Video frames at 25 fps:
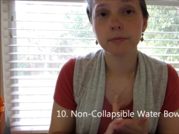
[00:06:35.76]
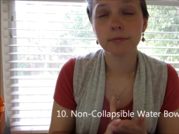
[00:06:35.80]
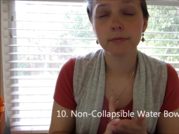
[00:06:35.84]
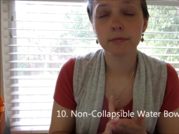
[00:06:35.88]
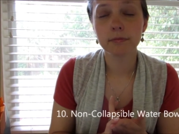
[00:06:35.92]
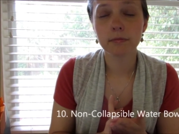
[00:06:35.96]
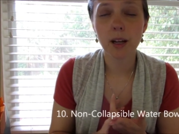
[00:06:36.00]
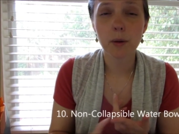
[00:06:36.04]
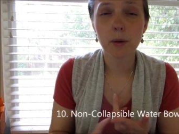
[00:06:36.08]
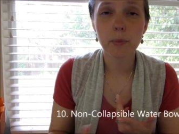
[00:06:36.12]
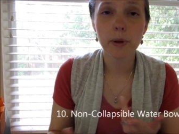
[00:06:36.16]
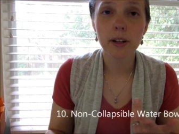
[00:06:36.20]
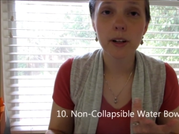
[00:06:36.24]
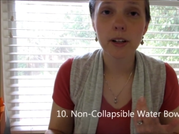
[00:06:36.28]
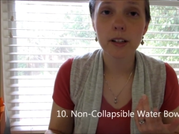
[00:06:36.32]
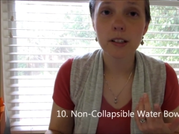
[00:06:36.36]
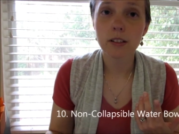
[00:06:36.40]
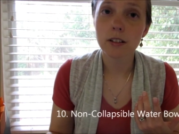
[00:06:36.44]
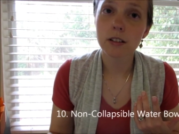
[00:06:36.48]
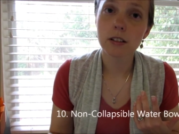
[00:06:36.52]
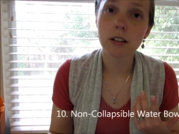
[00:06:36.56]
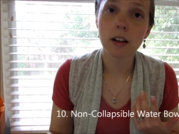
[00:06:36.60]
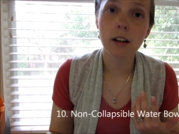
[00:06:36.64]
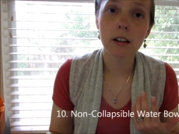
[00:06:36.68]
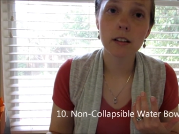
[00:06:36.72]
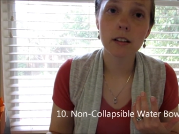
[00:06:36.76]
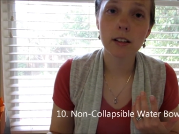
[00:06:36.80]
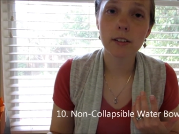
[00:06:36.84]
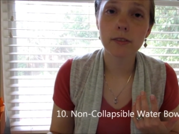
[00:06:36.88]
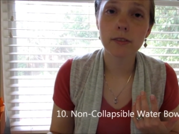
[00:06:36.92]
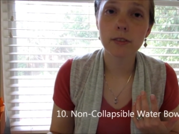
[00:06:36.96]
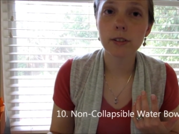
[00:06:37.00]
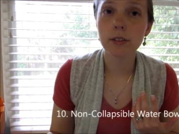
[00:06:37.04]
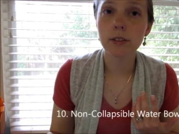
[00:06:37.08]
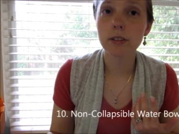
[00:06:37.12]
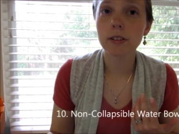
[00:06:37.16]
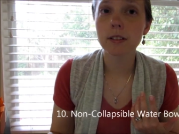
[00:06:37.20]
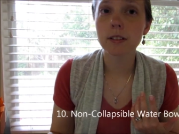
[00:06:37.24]
My parents are dog
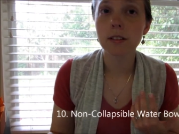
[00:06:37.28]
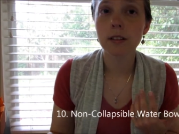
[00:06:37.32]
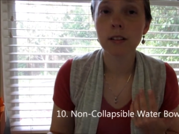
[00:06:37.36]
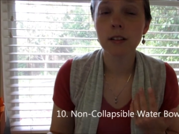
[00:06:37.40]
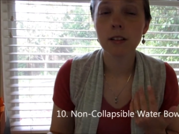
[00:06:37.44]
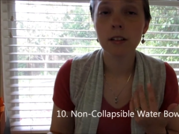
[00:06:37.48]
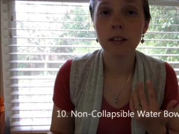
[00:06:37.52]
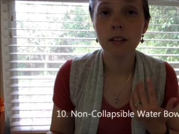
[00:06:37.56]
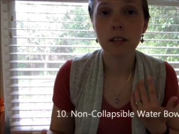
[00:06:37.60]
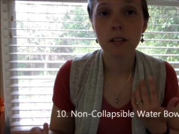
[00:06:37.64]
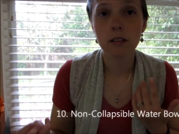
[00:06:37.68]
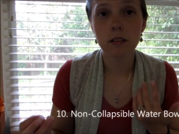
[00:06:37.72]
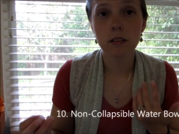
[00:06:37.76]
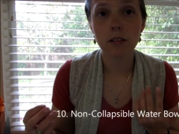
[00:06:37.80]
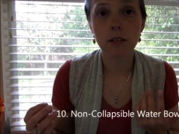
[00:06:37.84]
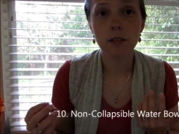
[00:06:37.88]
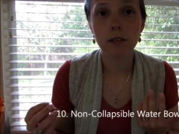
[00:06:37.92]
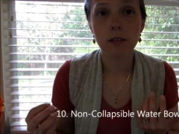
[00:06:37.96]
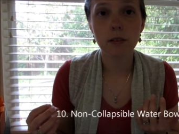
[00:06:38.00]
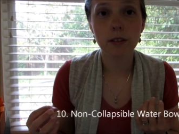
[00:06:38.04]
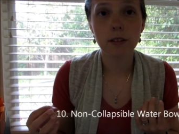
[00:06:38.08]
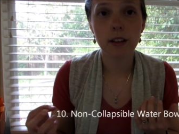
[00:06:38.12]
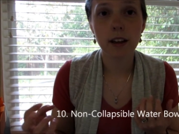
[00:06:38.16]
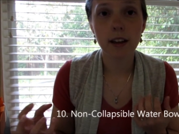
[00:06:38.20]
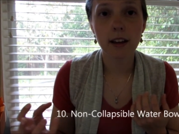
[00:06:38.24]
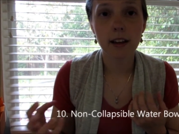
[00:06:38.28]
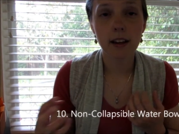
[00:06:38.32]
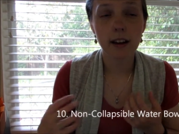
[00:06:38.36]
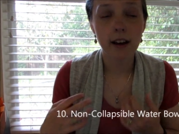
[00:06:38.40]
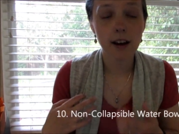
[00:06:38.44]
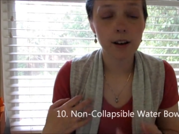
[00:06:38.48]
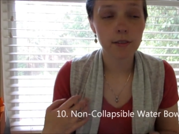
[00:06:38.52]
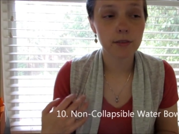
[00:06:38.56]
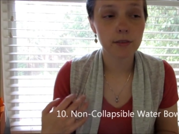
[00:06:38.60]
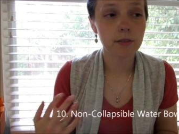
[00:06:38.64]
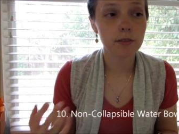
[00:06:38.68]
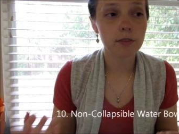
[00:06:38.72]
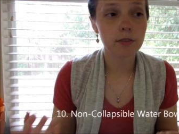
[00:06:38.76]
lovers, so they
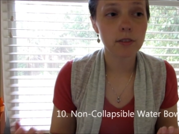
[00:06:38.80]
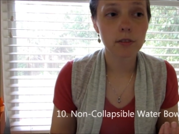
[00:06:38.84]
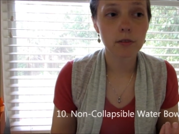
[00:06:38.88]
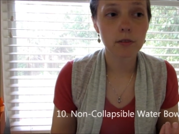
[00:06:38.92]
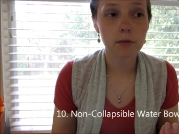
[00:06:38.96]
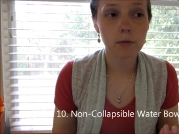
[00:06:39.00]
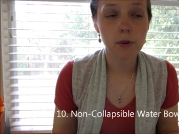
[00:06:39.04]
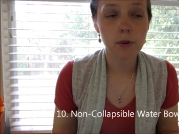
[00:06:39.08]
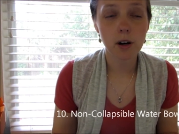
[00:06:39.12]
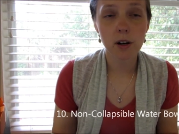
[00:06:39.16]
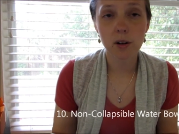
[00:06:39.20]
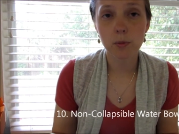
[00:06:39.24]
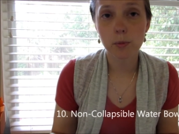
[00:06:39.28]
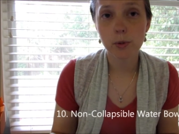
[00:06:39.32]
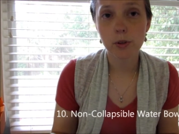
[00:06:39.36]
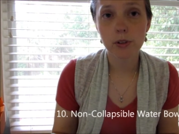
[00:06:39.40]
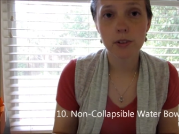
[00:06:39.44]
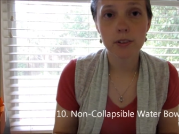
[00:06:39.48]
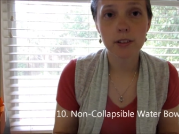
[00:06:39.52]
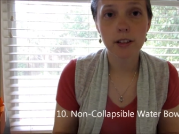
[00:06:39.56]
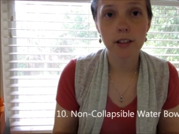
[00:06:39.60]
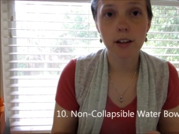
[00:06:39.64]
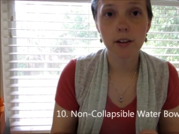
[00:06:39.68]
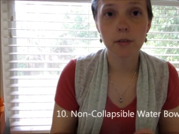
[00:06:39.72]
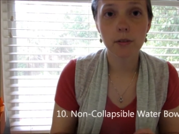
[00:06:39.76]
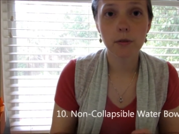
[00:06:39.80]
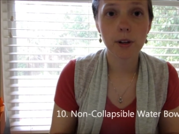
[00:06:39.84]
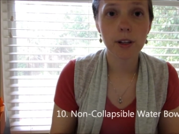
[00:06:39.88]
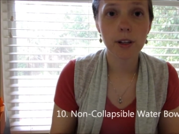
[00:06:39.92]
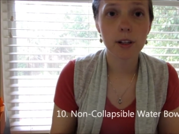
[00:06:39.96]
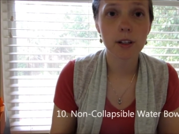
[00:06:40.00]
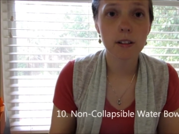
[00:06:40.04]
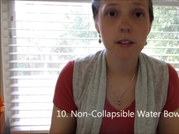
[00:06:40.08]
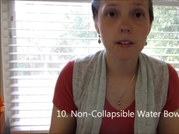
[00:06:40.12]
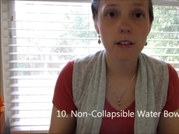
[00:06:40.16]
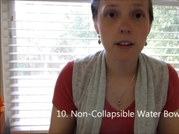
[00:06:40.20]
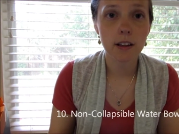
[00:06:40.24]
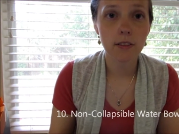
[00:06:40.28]
have a few water bowls that we
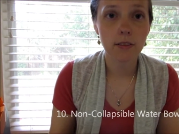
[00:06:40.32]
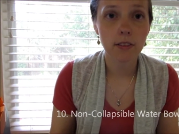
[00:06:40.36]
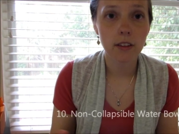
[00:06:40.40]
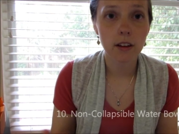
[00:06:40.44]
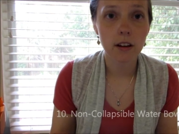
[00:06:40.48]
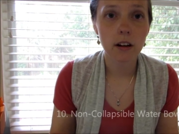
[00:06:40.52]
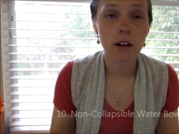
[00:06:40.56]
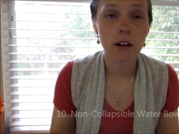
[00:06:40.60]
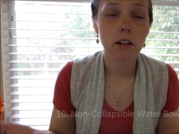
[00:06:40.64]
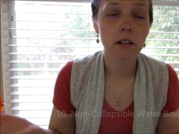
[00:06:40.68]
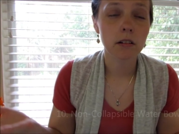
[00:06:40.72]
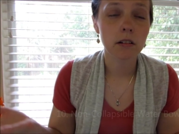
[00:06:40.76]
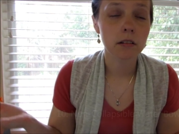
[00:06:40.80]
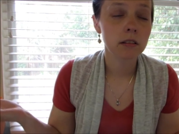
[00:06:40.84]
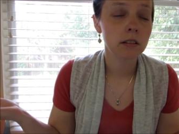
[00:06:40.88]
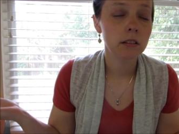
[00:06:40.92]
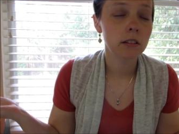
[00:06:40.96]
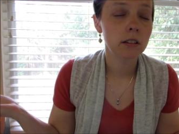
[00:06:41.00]
just leave there.